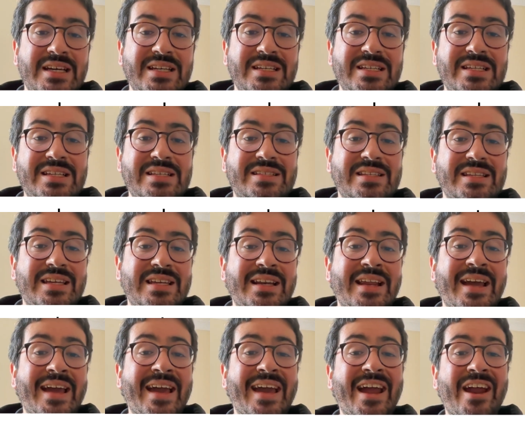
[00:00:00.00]
is
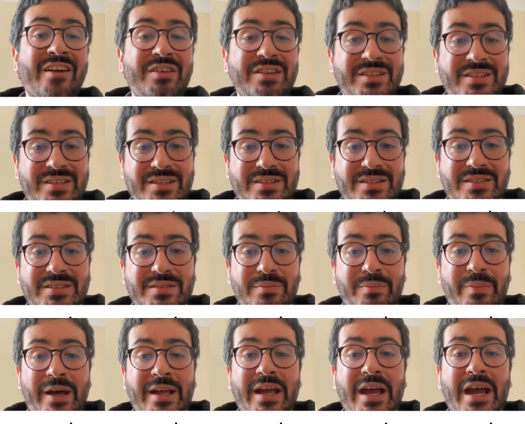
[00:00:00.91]
inherited
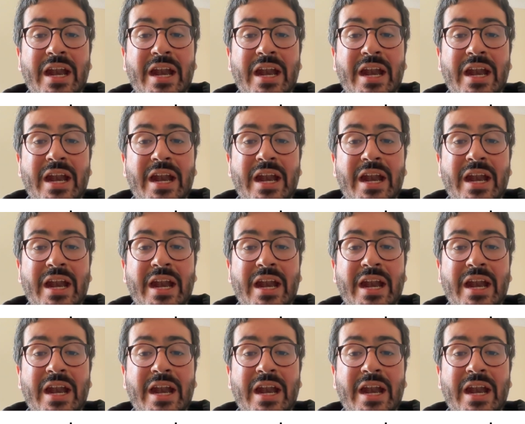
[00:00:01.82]
by